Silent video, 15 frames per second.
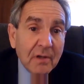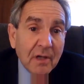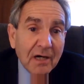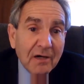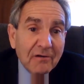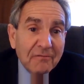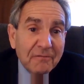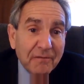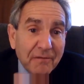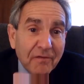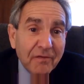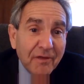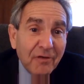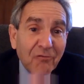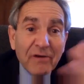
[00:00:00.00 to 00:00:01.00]
of
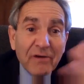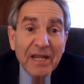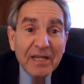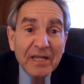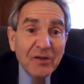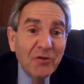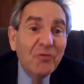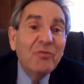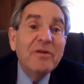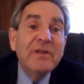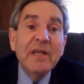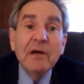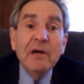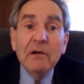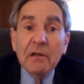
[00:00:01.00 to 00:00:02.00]
the Green New
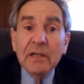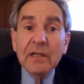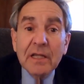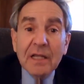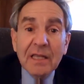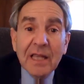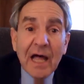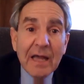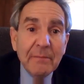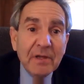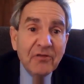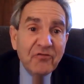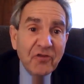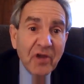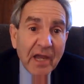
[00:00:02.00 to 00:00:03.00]
Deal and
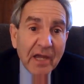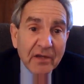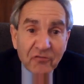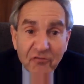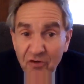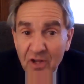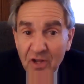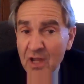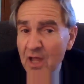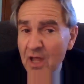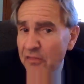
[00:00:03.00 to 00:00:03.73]
climate change,